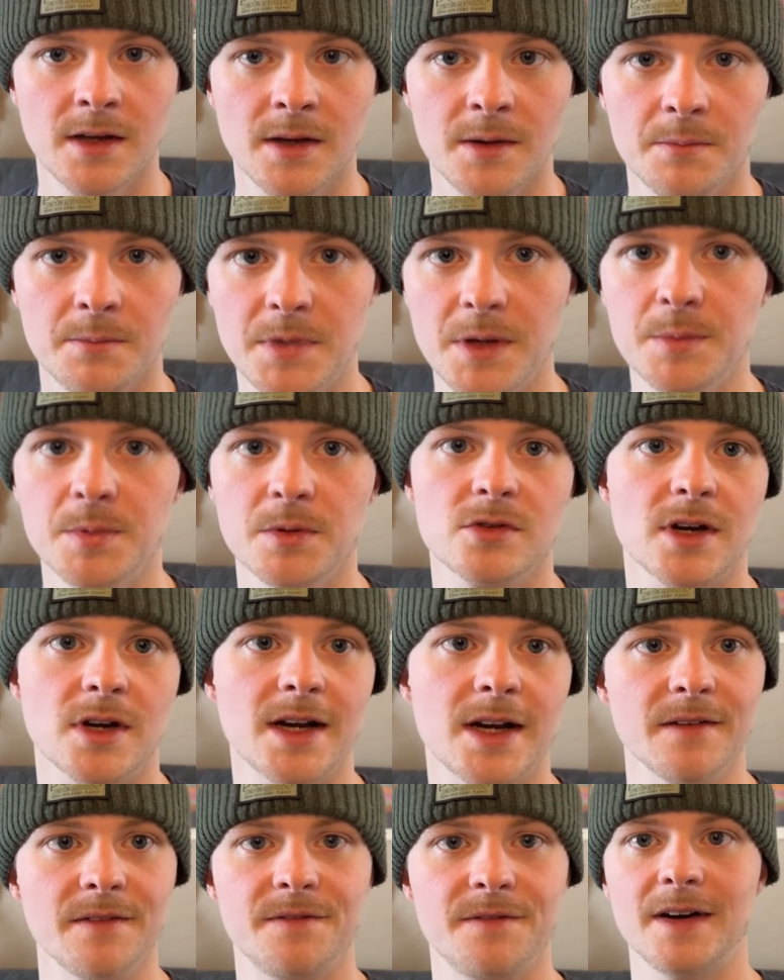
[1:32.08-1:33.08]
people
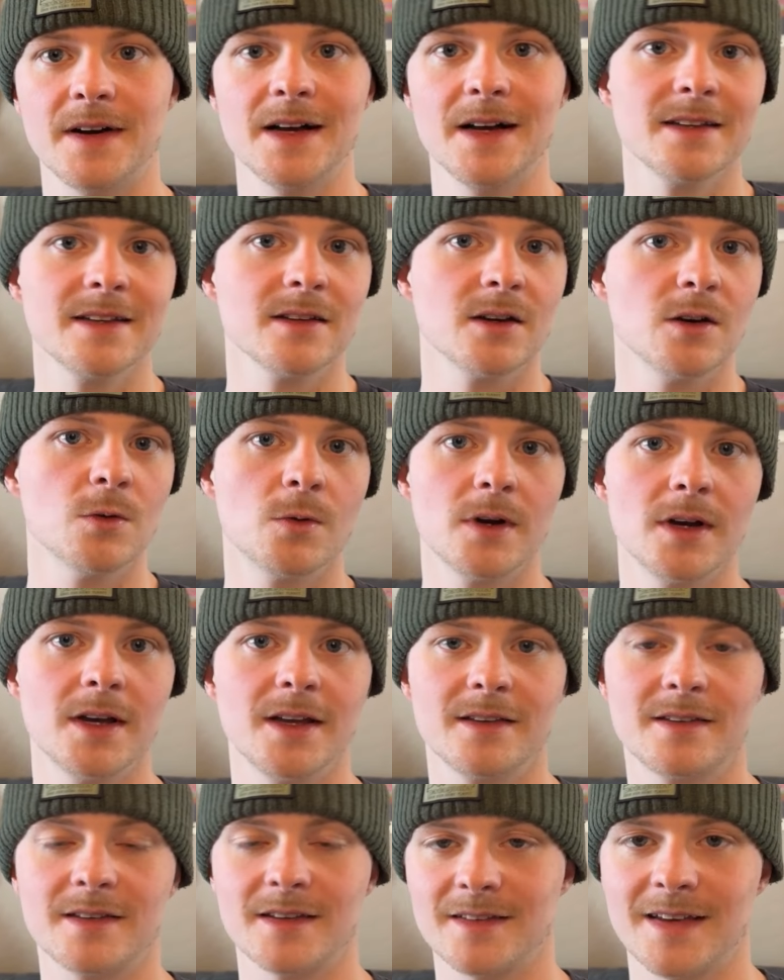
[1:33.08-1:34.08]
try to find a
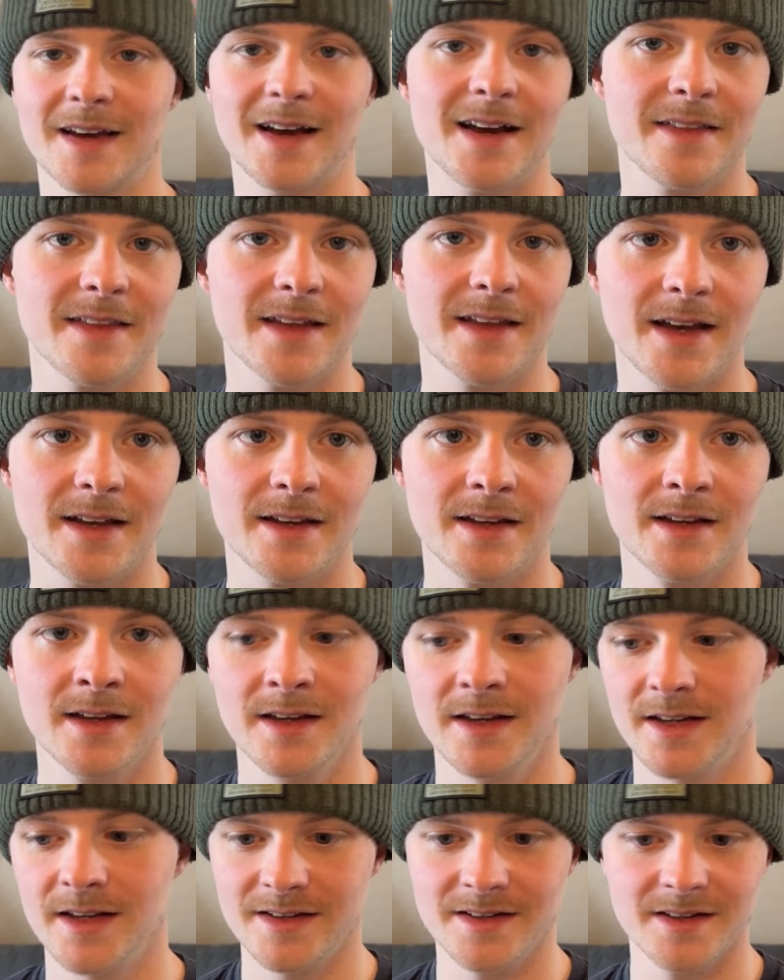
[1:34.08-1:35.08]
way to tie that
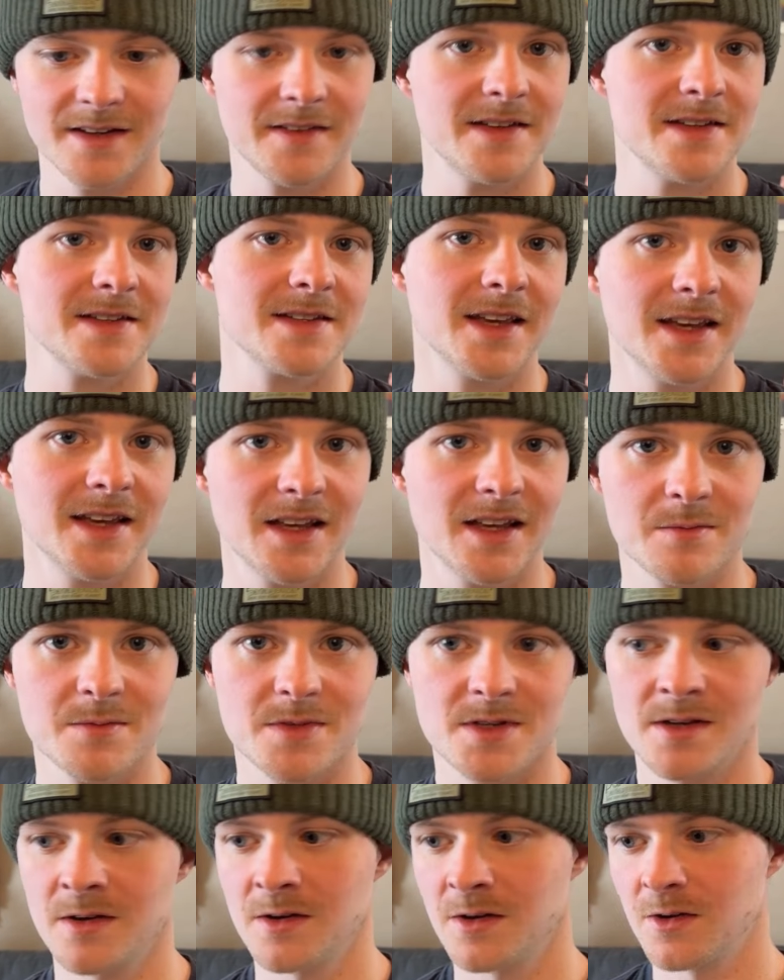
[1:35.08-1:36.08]
into these
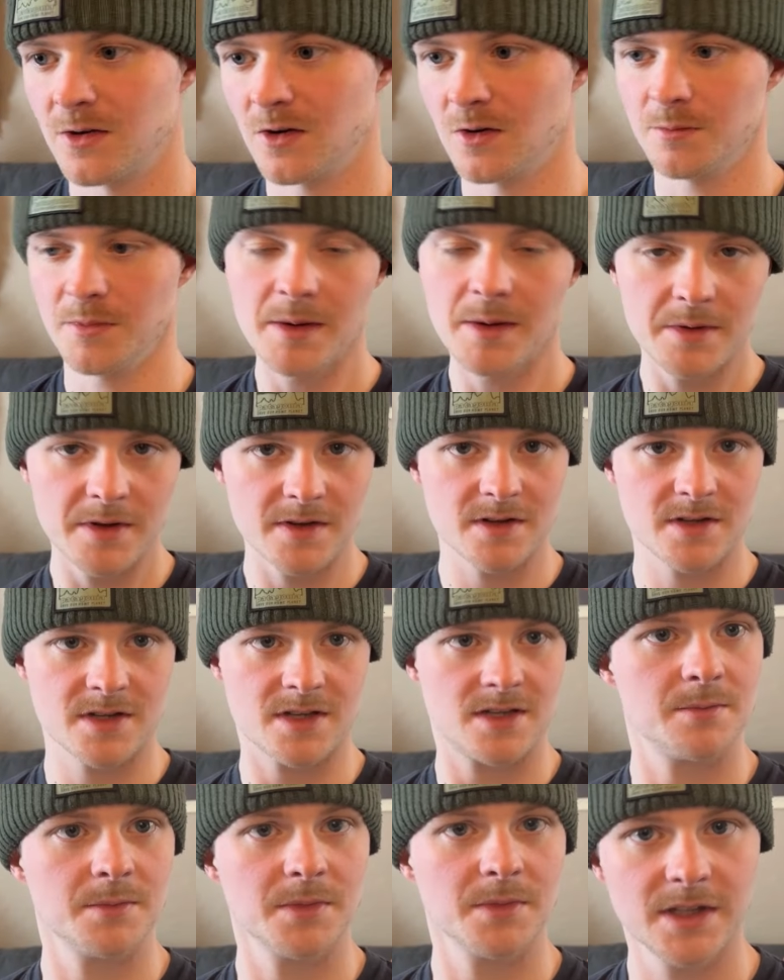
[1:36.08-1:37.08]
games, or maybe there's
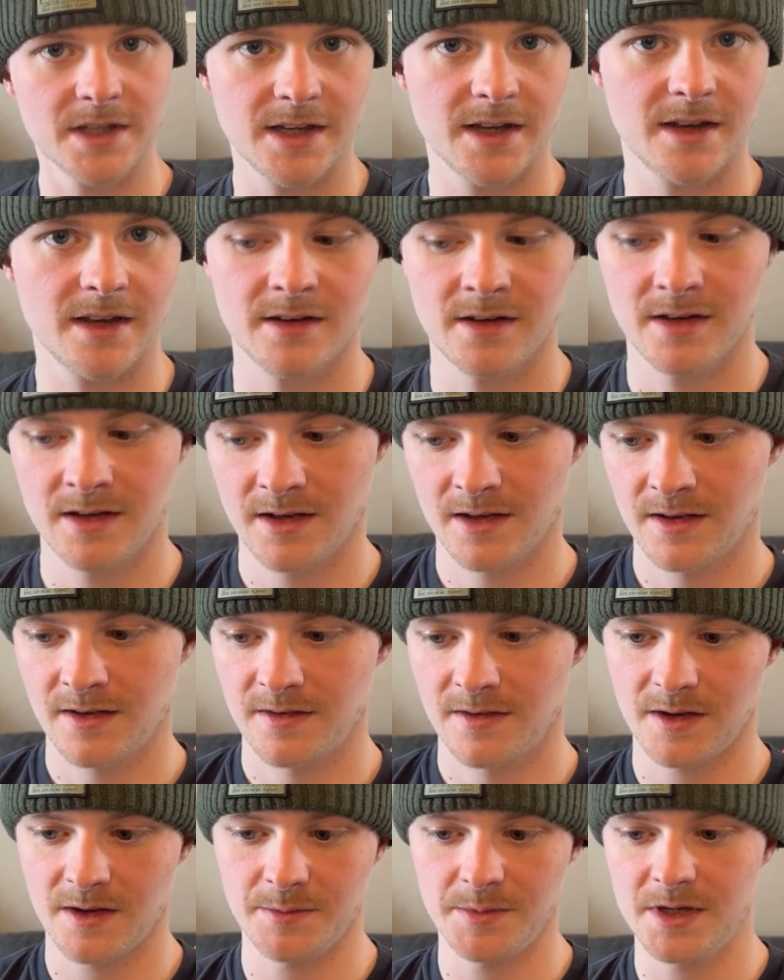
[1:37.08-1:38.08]
some leak
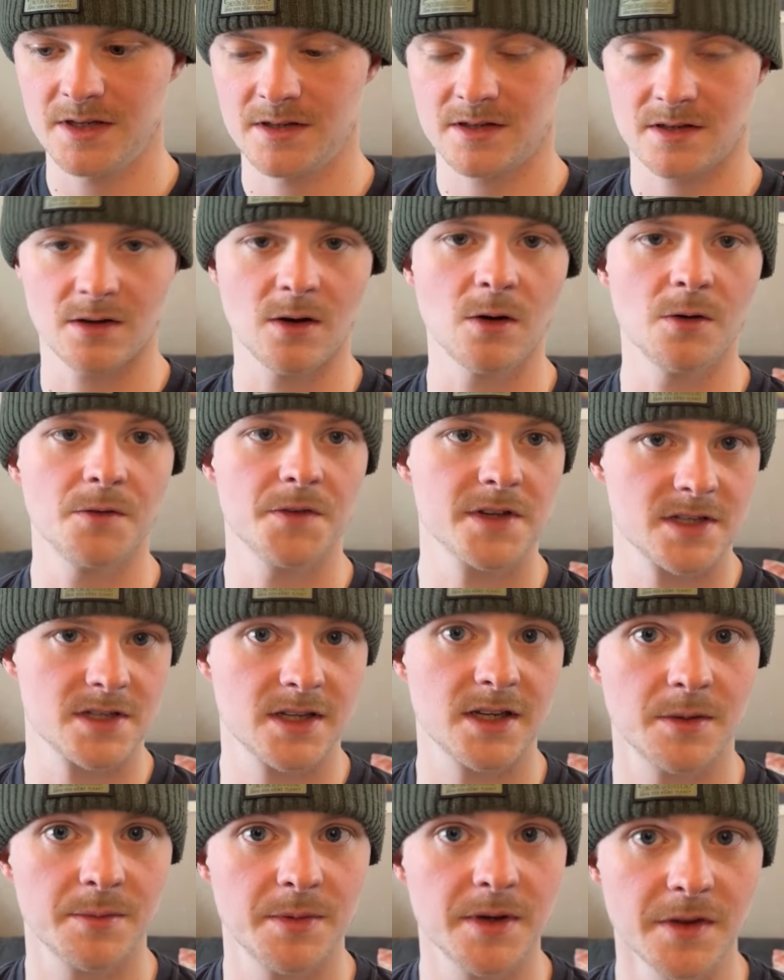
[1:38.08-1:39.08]
that means, this is
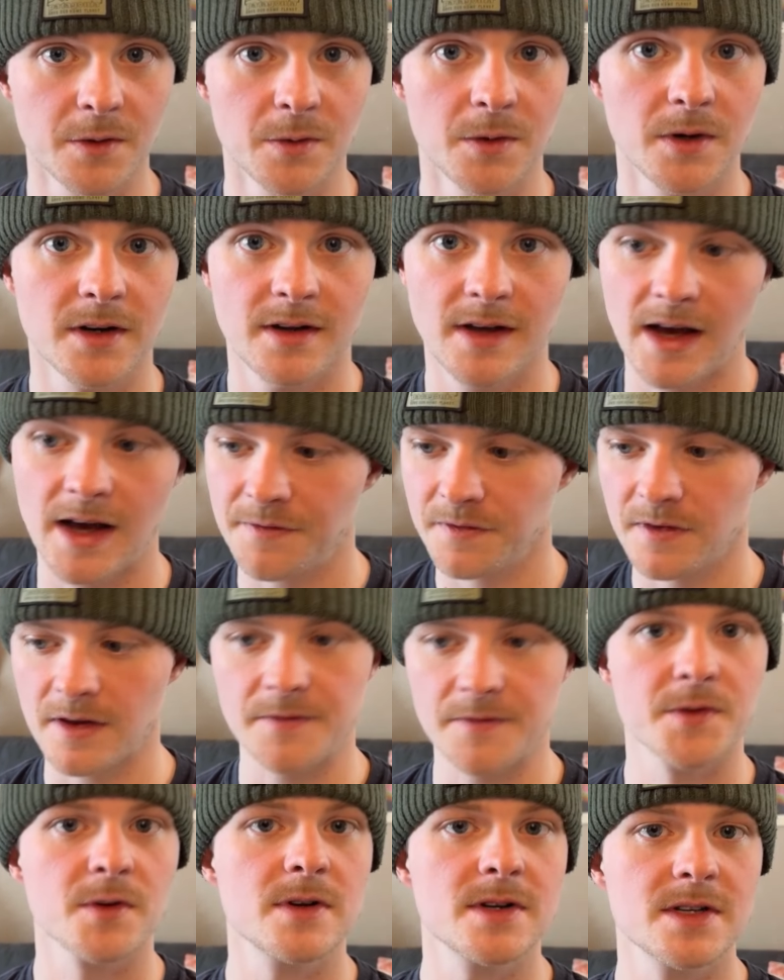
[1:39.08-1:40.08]
going to be the one.
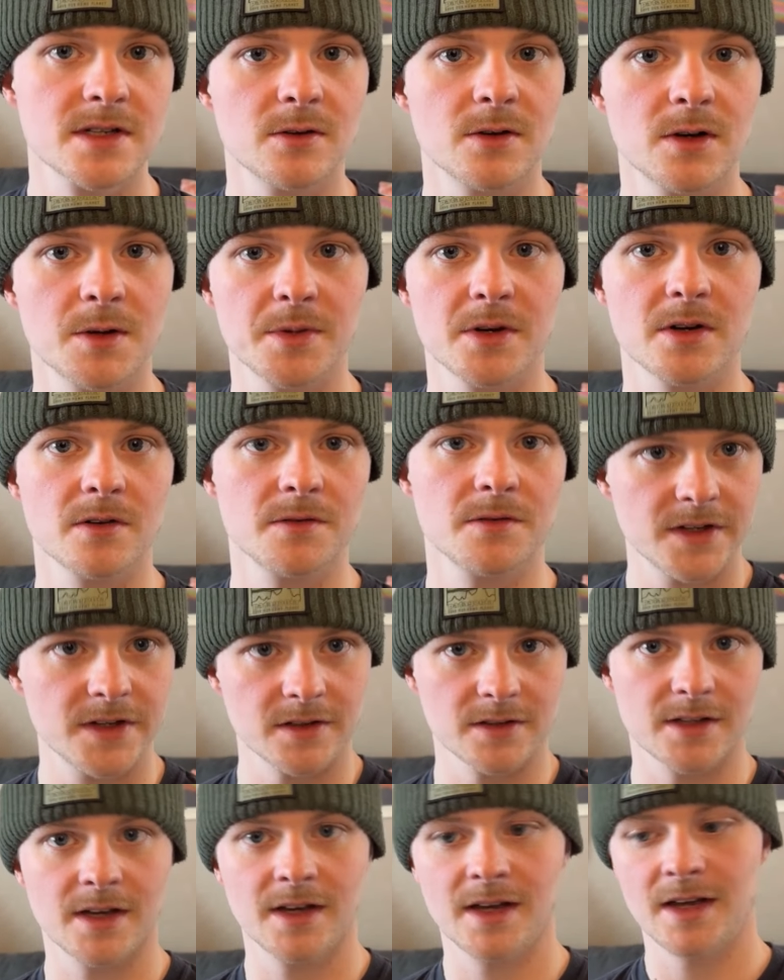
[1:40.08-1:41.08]
Half-Life 3 is going to be
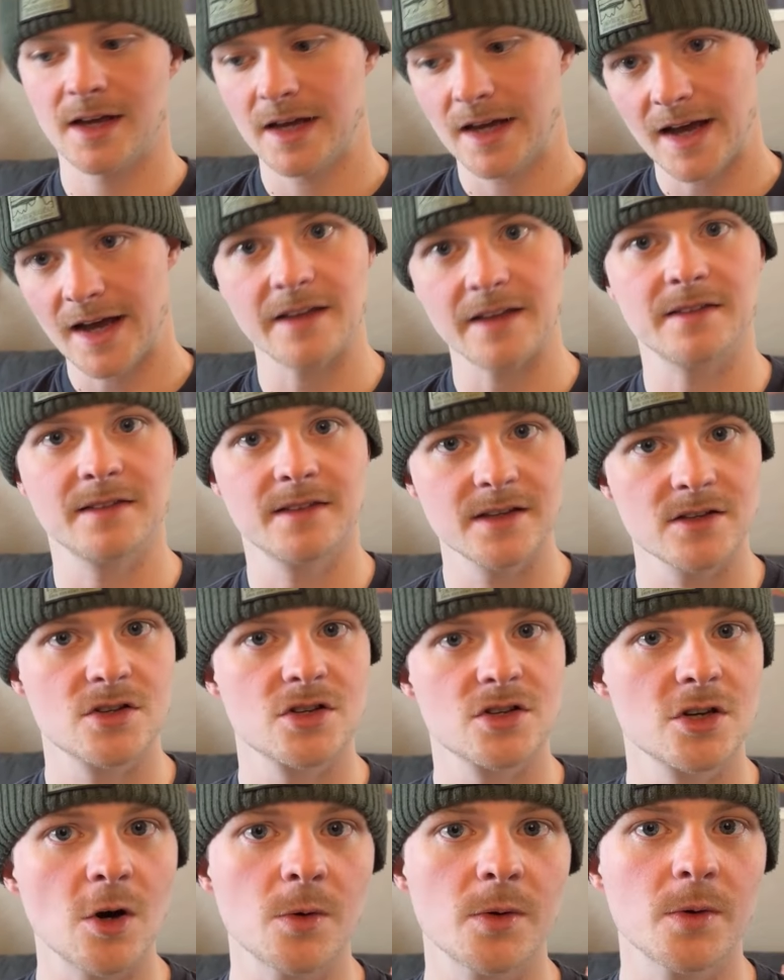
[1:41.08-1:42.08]
revealed at this
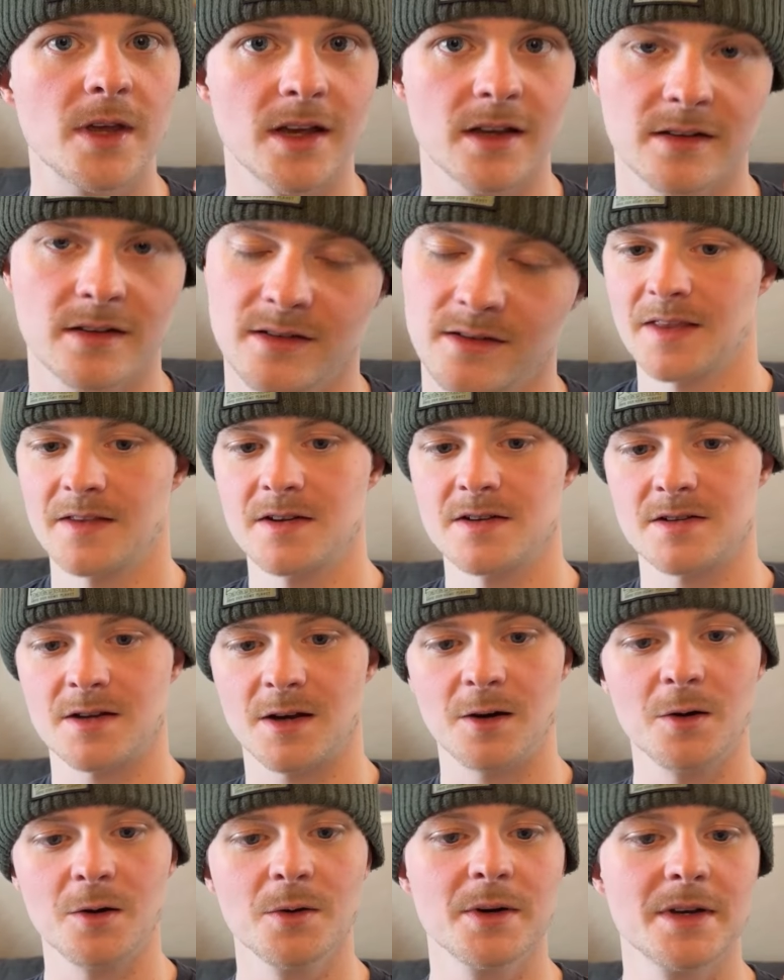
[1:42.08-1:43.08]
showcase. There's
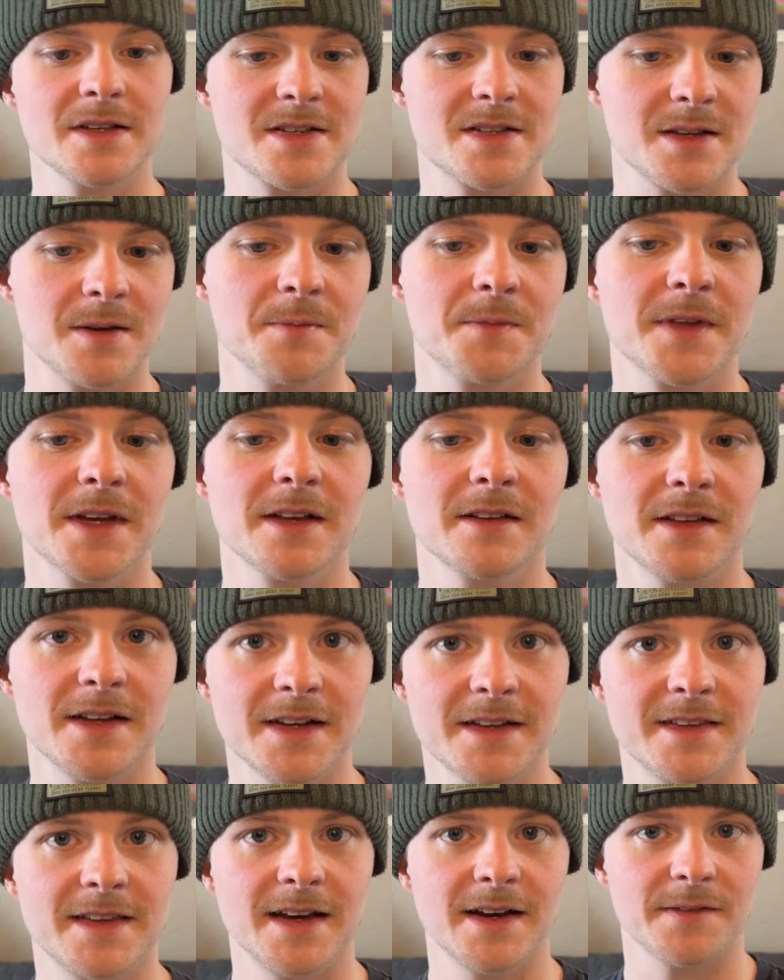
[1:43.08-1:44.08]
always something
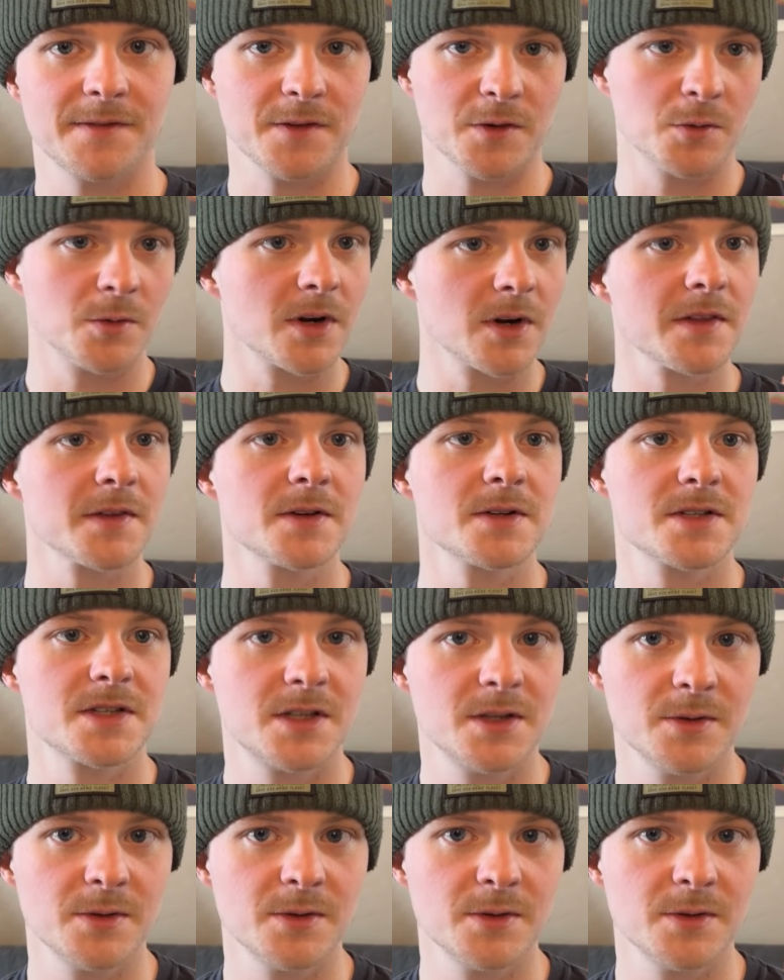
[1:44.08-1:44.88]
like that for one of those 2